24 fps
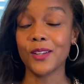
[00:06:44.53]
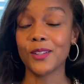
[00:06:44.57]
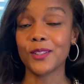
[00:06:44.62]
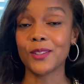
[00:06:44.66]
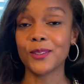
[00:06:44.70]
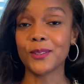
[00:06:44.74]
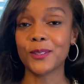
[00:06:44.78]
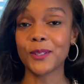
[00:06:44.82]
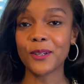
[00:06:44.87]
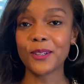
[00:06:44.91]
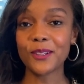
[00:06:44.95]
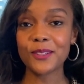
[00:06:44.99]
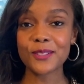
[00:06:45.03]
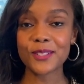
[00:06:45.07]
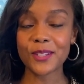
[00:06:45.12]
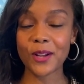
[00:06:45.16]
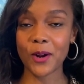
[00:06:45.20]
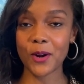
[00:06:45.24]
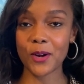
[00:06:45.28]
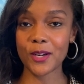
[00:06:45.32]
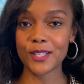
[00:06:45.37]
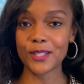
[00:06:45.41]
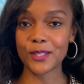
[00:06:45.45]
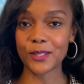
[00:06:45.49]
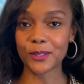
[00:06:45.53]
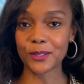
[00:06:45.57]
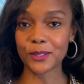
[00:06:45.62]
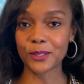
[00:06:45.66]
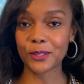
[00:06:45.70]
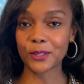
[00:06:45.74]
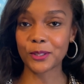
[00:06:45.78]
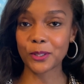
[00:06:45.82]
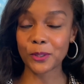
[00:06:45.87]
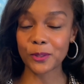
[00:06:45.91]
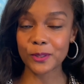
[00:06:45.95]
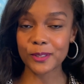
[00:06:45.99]
those are your
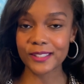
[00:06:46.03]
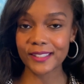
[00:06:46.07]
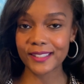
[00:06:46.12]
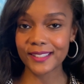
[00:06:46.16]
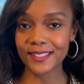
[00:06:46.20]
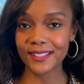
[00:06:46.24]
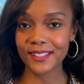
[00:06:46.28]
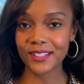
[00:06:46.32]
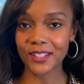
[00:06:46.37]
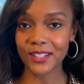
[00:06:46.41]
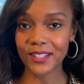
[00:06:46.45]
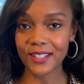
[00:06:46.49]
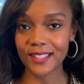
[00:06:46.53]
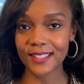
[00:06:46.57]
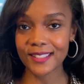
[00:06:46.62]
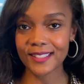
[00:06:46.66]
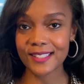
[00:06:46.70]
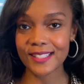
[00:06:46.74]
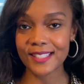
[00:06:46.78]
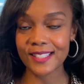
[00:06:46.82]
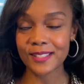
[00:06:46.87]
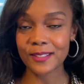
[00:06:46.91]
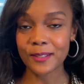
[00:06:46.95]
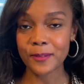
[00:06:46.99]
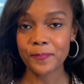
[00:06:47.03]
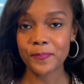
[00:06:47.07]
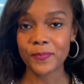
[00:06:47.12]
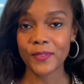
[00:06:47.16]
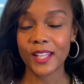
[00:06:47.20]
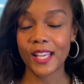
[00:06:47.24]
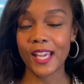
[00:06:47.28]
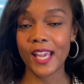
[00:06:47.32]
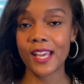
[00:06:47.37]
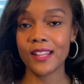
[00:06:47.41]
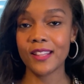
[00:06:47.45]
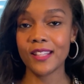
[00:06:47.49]
closing costs,
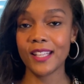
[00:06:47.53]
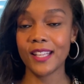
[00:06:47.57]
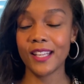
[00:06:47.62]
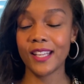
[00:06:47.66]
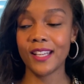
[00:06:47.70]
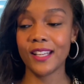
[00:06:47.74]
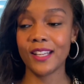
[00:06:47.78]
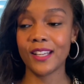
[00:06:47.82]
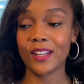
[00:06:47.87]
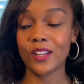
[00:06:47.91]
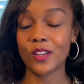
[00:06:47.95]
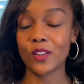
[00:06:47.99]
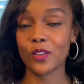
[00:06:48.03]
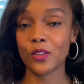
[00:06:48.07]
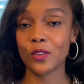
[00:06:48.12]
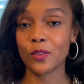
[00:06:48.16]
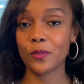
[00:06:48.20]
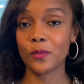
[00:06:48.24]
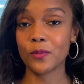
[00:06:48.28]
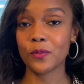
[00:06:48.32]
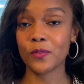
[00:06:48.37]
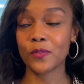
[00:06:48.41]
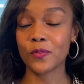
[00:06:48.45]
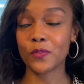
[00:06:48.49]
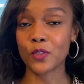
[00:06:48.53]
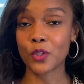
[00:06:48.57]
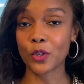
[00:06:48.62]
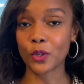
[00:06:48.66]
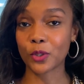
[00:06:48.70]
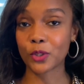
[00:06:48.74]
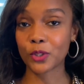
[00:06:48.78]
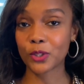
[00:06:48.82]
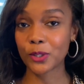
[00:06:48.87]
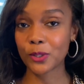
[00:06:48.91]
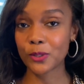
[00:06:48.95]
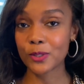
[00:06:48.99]
and then your
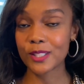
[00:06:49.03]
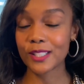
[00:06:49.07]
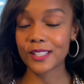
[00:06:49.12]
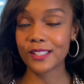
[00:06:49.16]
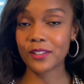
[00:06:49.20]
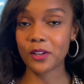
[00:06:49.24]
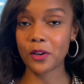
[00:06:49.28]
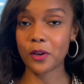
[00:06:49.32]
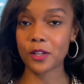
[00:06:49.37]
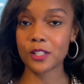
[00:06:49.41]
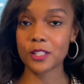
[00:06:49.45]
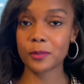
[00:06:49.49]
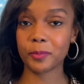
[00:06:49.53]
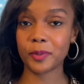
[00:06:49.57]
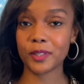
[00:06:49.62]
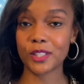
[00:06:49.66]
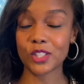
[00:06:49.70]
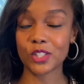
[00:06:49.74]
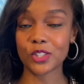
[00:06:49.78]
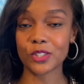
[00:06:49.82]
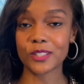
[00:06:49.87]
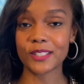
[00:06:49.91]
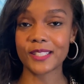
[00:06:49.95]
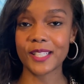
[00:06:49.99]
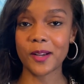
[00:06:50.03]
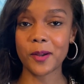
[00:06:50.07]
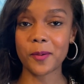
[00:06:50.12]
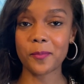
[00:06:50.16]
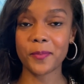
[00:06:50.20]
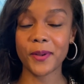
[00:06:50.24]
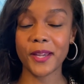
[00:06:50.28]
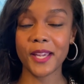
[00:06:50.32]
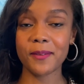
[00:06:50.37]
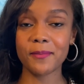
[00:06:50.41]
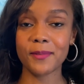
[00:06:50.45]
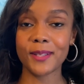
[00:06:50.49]
closing costs plus your down
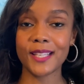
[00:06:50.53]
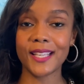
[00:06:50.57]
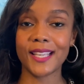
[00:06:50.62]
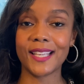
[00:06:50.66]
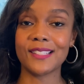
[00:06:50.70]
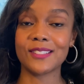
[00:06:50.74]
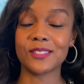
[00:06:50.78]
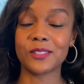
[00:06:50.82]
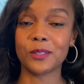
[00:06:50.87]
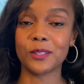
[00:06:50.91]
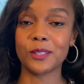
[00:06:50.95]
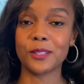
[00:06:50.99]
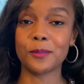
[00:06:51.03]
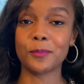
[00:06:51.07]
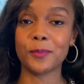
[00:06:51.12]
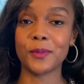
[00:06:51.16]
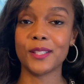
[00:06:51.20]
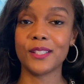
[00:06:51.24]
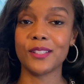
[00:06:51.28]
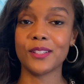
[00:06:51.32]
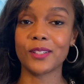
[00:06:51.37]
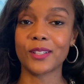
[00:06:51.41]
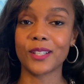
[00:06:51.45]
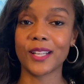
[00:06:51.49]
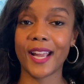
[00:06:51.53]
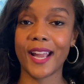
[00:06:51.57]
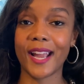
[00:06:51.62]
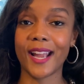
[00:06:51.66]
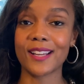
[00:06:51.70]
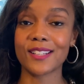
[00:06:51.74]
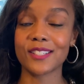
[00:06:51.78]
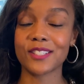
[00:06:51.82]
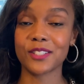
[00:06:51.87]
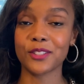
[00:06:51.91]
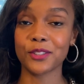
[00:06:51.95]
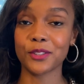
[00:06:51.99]
payment is going to be your
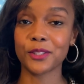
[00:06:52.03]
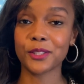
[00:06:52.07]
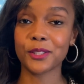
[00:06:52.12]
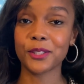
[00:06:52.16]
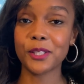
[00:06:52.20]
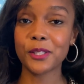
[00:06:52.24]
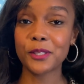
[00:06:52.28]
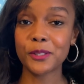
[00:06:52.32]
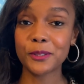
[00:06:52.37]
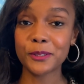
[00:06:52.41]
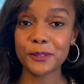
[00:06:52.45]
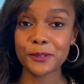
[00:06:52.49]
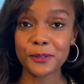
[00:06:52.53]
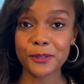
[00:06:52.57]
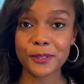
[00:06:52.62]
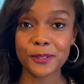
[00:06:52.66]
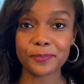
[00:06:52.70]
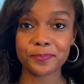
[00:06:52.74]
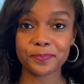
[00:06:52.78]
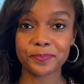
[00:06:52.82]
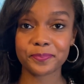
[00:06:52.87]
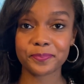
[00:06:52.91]
cash to close.